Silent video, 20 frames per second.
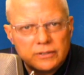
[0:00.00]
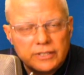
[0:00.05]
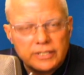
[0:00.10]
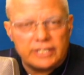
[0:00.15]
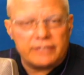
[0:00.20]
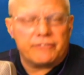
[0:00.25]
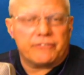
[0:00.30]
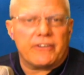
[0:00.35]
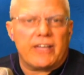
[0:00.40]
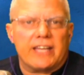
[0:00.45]

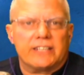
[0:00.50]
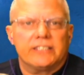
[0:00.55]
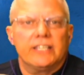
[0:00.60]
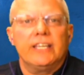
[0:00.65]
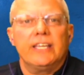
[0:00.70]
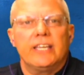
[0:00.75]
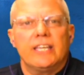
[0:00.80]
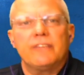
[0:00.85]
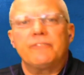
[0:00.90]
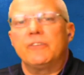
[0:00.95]
In fact,
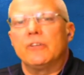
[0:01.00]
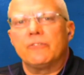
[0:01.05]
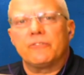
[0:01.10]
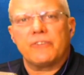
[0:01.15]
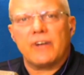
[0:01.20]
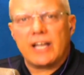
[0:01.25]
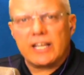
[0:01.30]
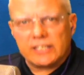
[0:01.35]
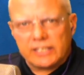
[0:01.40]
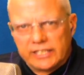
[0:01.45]
if you
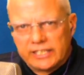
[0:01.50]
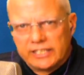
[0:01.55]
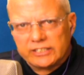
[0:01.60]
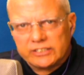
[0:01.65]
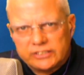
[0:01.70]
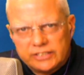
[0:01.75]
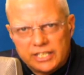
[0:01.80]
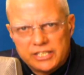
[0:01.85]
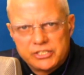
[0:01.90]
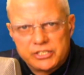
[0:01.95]
file an
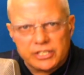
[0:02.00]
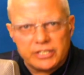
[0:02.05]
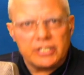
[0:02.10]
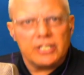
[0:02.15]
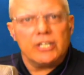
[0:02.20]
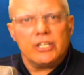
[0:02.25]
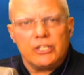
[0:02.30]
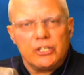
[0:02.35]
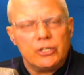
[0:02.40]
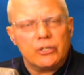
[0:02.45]
extension,
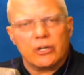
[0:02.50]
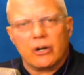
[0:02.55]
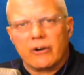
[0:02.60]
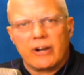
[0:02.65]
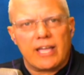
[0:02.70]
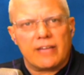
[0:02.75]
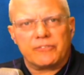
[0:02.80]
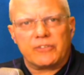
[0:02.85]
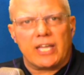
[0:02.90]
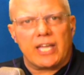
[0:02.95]
you don't
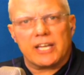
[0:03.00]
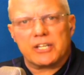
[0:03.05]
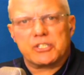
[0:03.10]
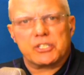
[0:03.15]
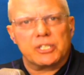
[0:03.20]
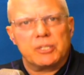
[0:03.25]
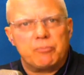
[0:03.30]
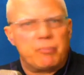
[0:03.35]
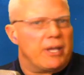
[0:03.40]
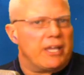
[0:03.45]
have to
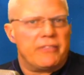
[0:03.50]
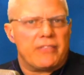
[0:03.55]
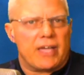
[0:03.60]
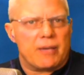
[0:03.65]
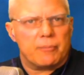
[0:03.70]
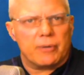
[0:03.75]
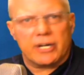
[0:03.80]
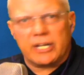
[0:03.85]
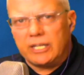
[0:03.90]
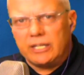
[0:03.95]
actually pay
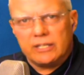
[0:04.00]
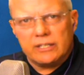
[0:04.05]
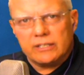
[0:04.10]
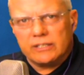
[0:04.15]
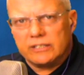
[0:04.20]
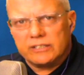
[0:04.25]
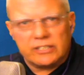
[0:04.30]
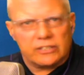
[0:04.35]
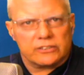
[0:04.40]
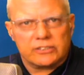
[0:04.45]
that money
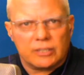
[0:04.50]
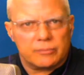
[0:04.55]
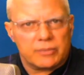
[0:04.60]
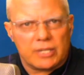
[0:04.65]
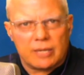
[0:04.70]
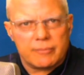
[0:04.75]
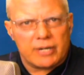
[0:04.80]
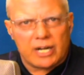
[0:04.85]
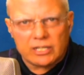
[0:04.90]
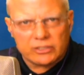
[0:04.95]
until
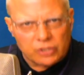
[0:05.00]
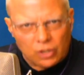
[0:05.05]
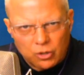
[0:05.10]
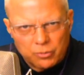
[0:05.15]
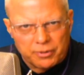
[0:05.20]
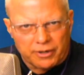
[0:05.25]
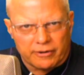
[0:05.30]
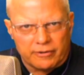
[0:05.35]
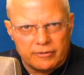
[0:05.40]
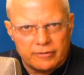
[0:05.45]
sometime in
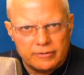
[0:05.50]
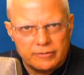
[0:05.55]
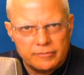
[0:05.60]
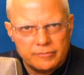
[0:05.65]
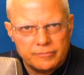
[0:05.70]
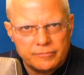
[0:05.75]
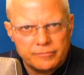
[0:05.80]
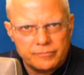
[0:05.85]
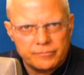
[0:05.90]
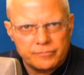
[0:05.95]
October
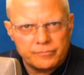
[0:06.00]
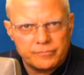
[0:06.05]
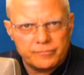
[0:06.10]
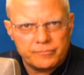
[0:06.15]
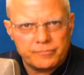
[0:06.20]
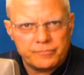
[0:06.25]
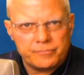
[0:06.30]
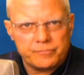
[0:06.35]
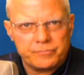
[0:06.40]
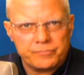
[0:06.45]

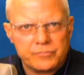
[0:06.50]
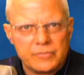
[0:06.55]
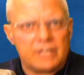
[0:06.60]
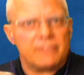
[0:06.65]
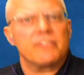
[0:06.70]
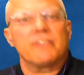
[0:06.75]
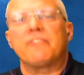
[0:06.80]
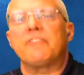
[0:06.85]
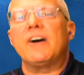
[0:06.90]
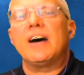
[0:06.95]
of
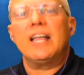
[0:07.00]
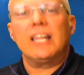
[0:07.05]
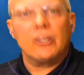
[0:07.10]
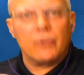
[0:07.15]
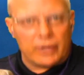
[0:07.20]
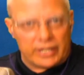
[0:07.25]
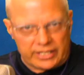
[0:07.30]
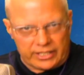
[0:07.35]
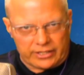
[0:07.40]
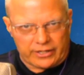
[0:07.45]
the
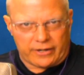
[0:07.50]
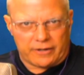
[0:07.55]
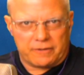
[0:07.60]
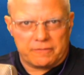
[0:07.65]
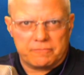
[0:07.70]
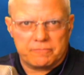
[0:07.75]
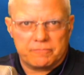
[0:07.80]
following year.